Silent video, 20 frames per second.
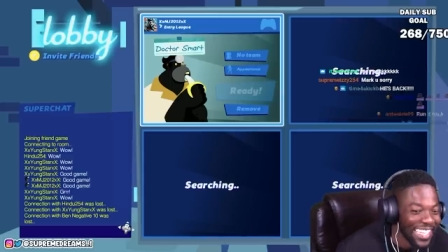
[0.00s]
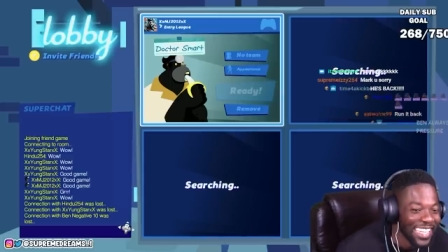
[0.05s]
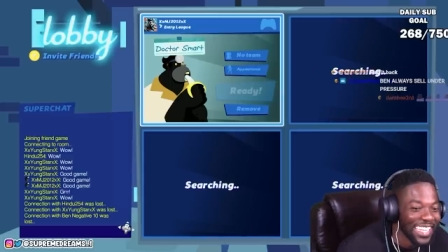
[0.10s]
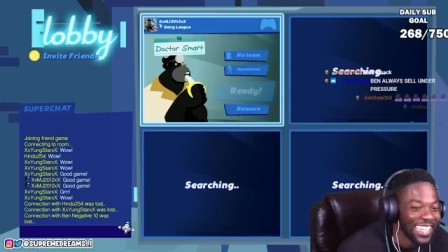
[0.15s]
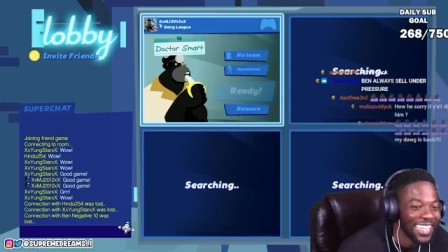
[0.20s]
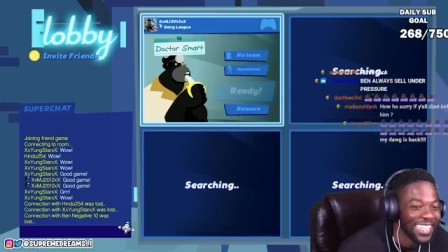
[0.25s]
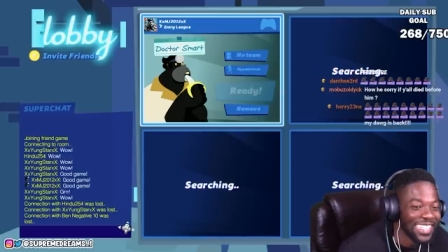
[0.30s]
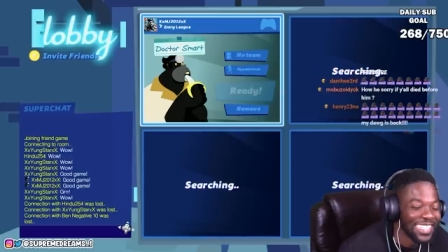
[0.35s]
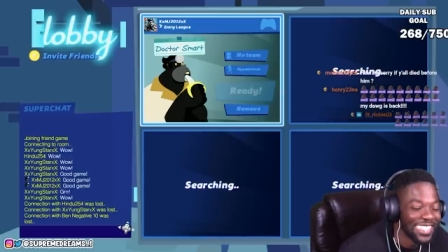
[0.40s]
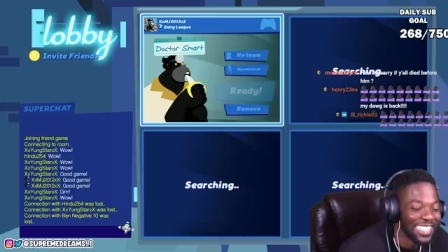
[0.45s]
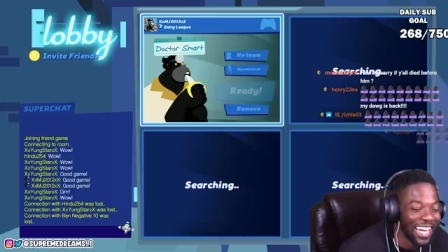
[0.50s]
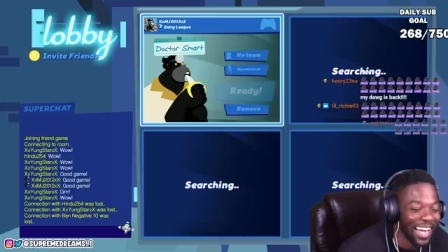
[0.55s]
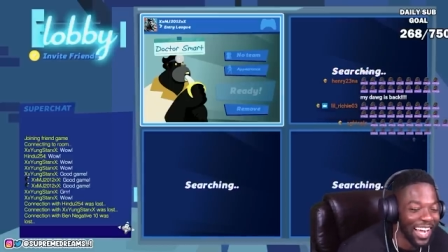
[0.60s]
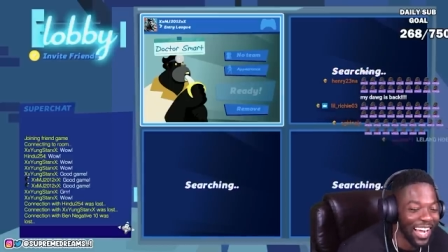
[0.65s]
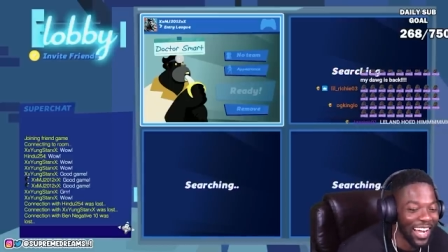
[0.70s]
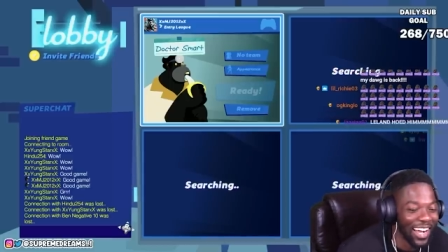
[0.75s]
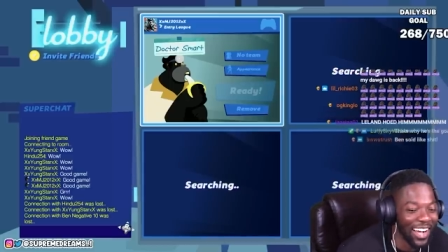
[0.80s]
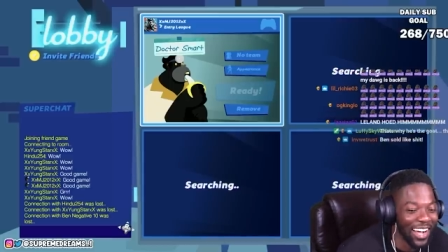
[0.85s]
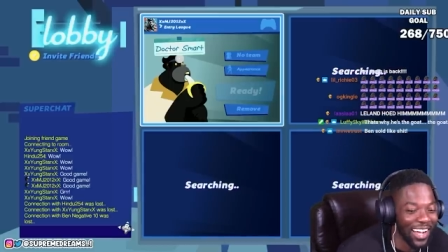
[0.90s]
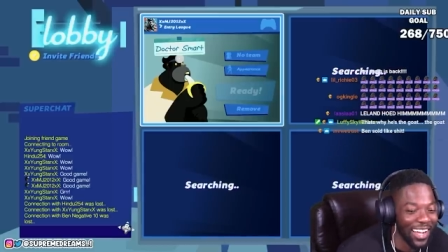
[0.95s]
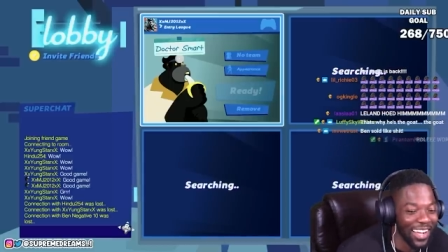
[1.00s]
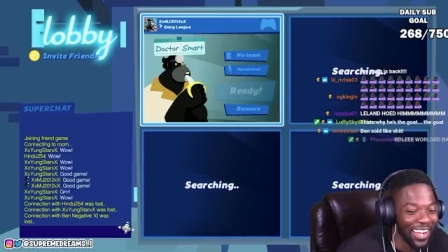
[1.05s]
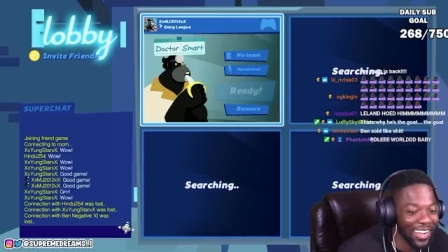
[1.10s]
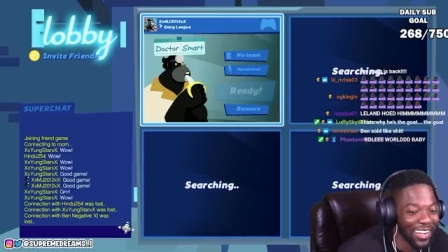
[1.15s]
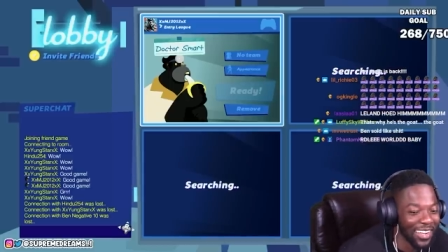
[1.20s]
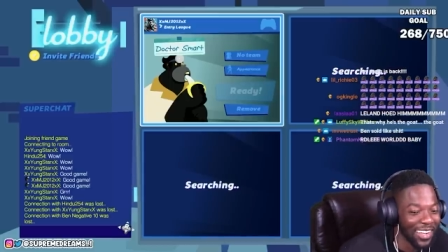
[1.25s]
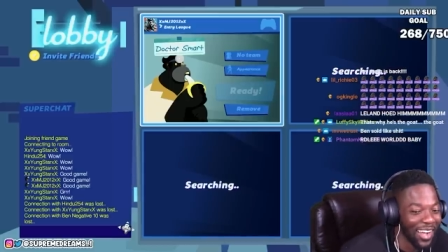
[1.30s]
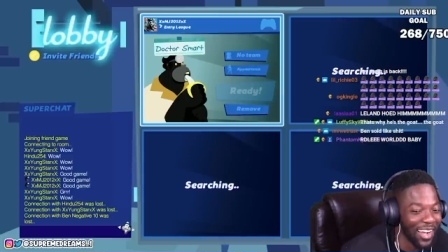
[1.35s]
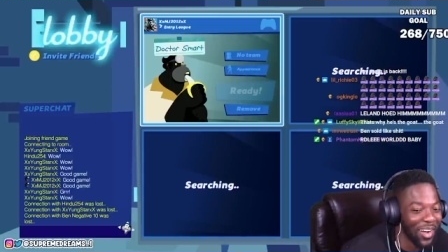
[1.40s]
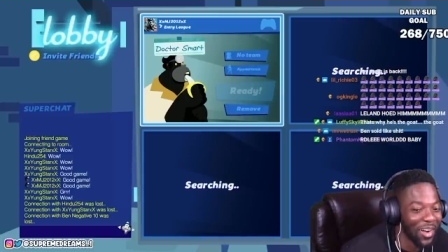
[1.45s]
Oh my Dog.
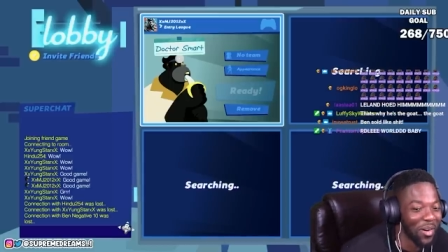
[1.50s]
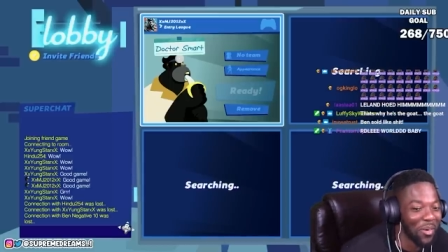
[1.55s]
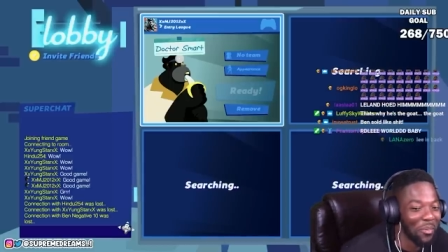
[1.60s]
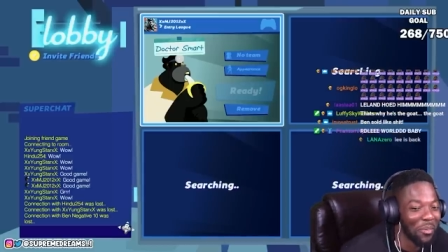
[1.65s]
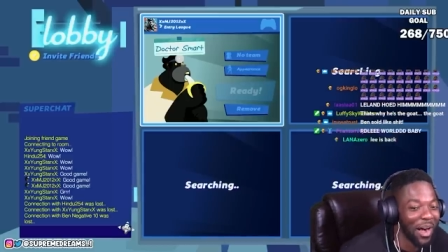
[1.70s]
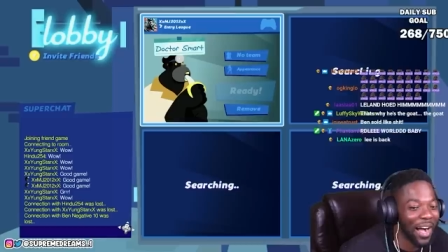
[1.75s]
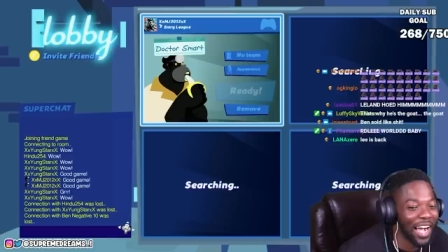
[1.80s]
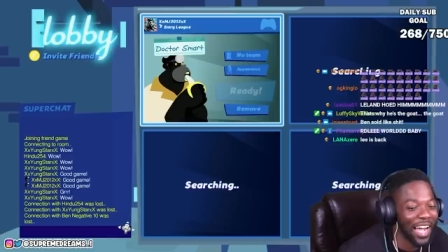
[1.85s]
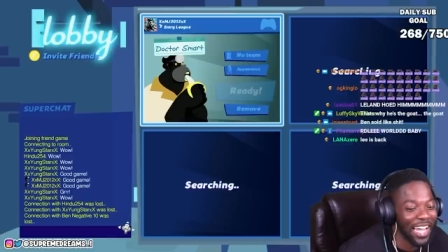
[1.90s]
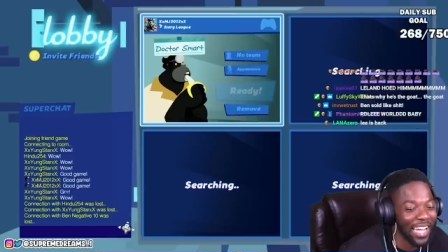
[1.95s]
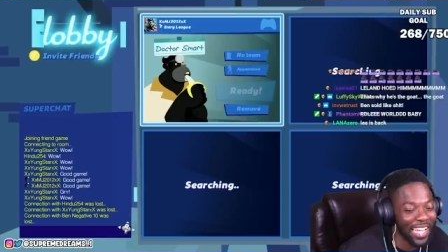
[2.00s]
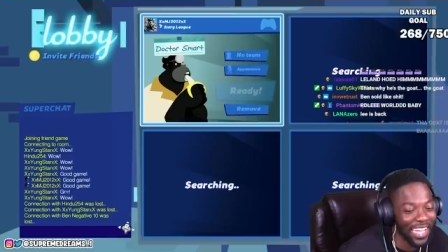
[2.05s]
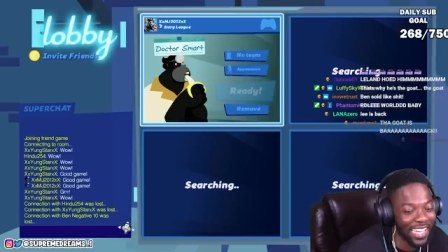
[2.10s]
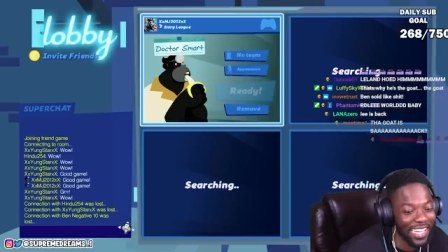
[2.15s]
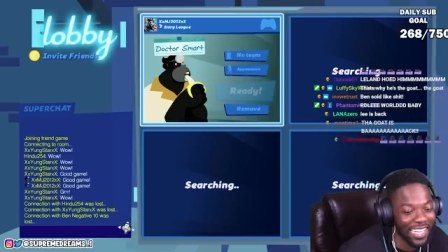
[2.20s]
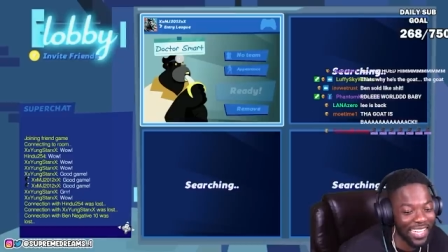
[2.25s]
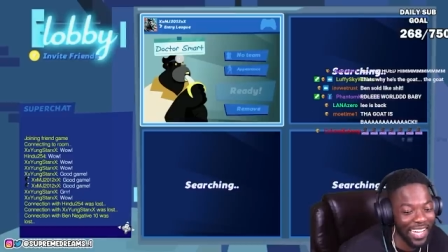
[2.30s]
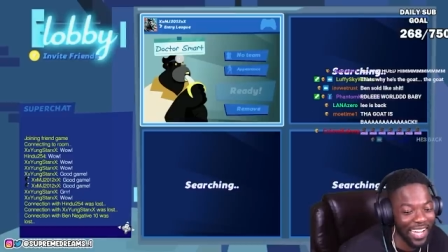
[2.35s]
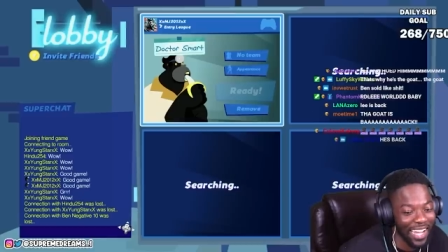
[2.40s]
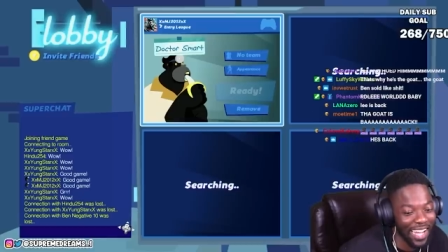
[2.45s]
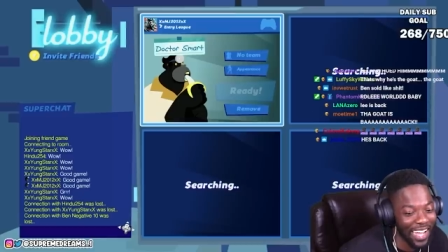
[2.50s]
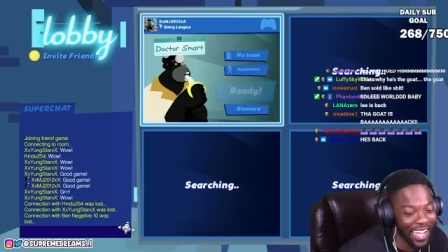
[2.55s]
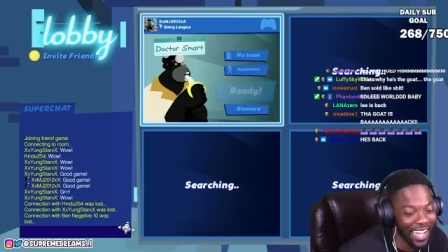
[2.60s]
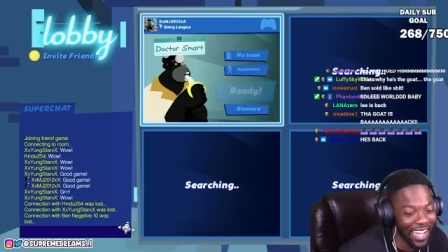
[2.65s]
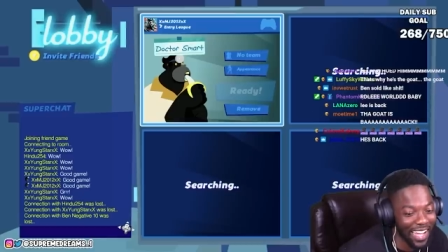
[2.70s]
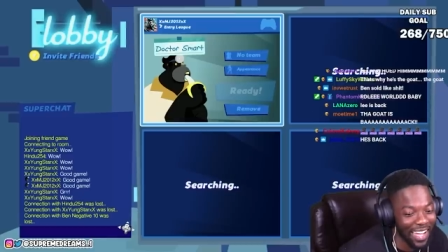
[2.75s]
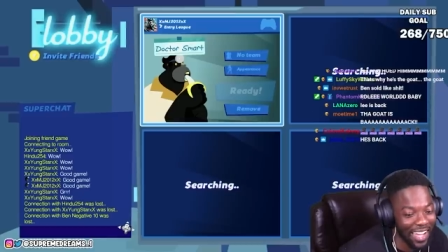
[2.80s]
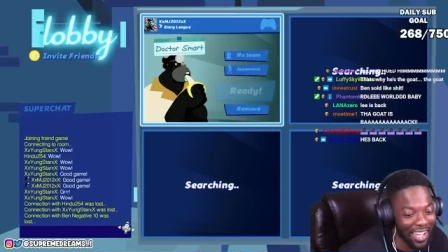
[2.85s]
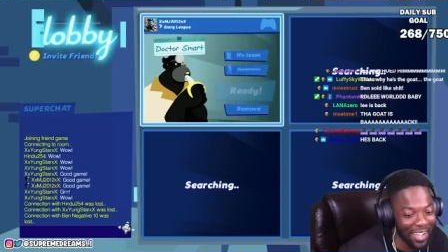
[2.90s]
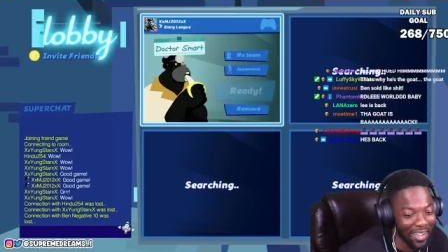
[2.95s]
god. Oh, oh my
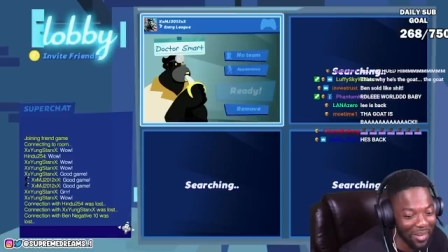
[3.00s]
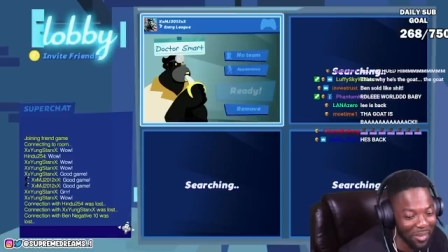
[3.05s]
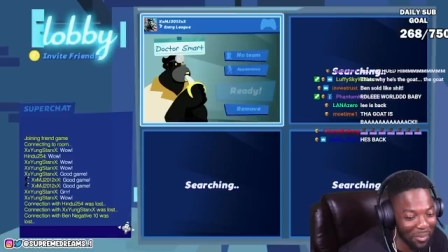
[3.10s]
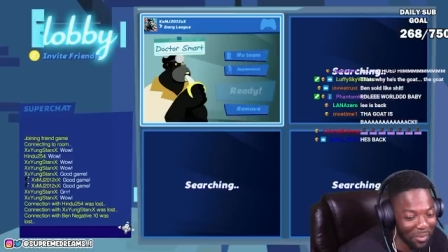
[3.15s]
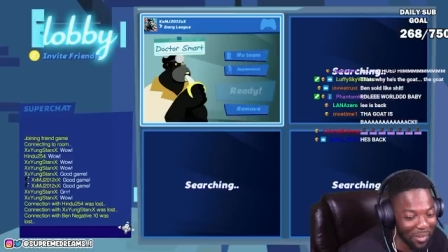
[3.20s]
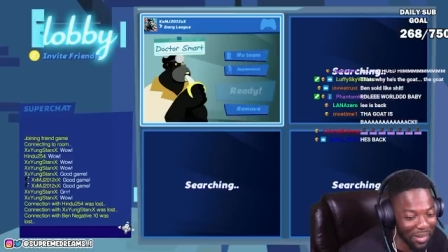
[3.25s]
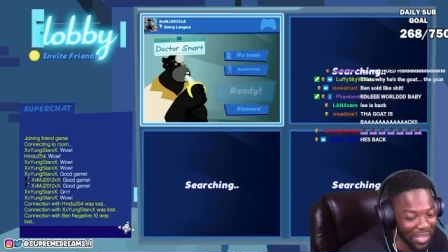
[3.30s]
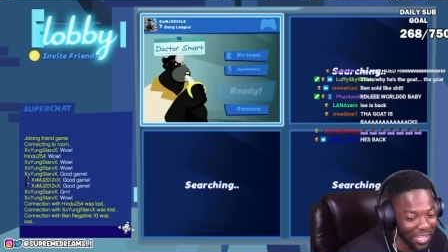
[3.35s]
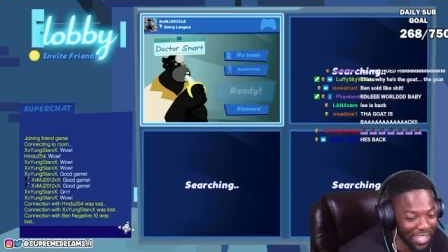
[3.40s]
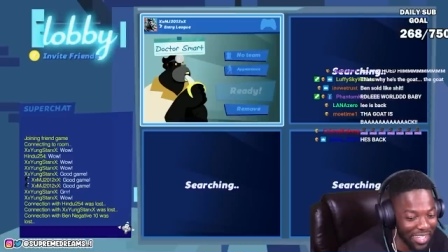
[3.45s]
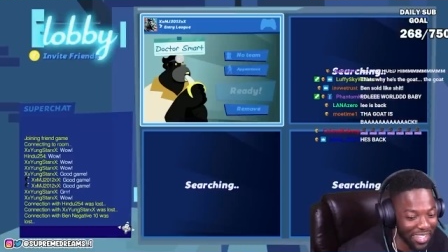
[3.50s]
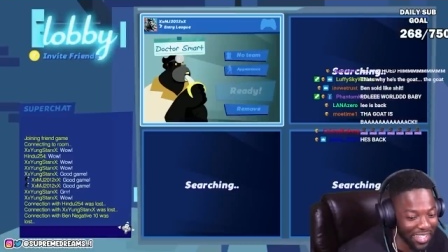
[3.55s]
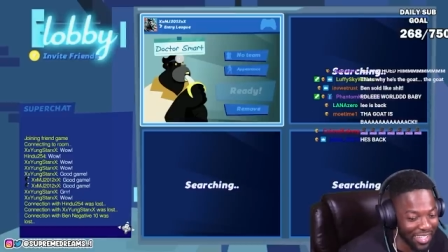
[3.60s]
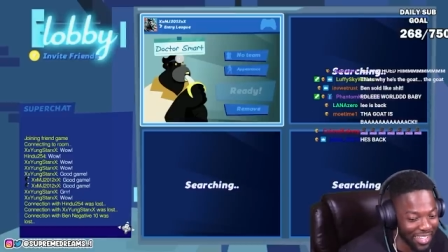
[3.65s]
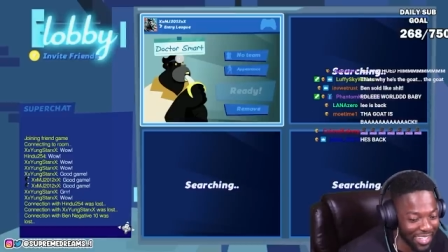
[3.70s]
god, god bro.